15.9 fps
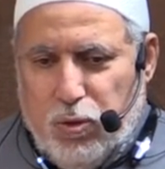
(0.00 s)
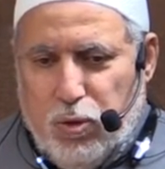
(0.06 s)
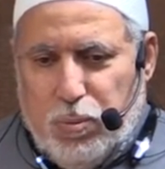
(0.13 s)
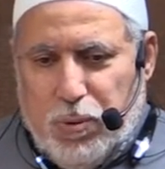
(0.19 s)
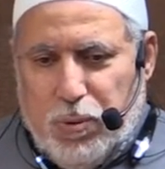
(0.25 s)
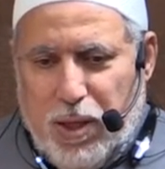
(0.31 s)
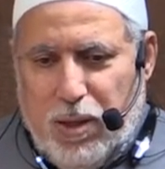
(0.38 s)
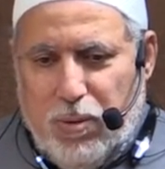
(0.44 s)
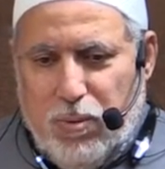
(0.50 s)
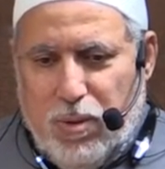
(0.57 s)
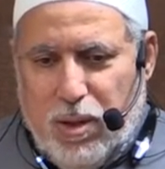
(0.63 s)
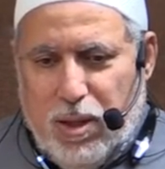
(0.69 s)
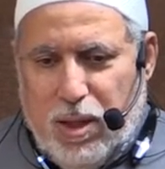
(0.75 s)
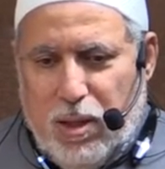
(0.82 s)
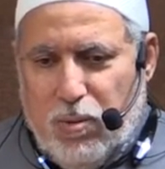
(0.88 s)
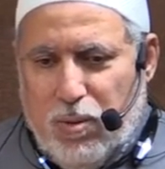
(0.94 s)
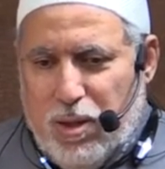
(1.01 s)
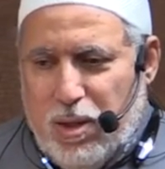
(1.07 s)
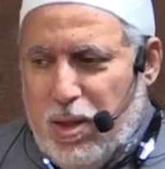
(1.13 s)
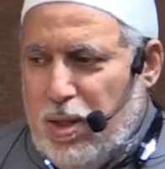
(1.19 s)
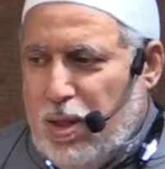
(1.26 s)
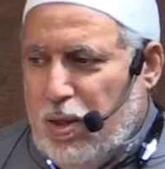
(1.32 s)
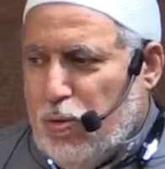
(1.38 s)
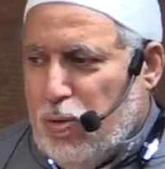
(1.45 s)
to pray with and what
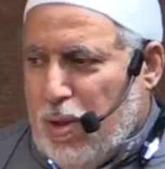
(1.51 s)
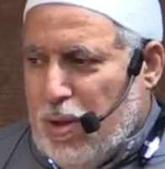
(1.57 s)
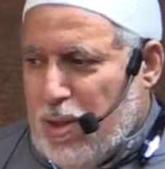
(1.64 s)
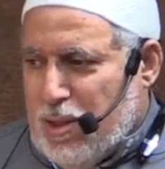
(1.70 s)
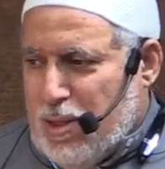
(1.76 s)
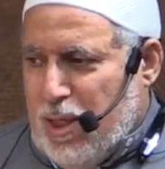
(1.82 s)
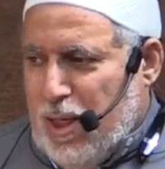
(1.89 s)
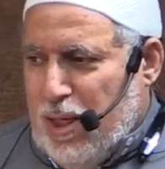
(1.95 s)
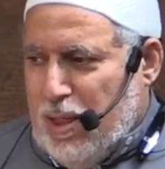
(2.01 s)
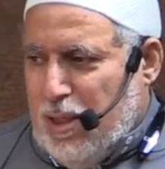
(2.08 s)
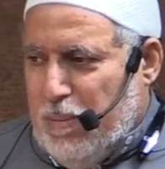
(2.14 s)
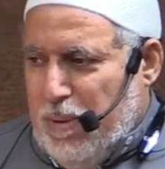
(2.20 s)
they need to understand,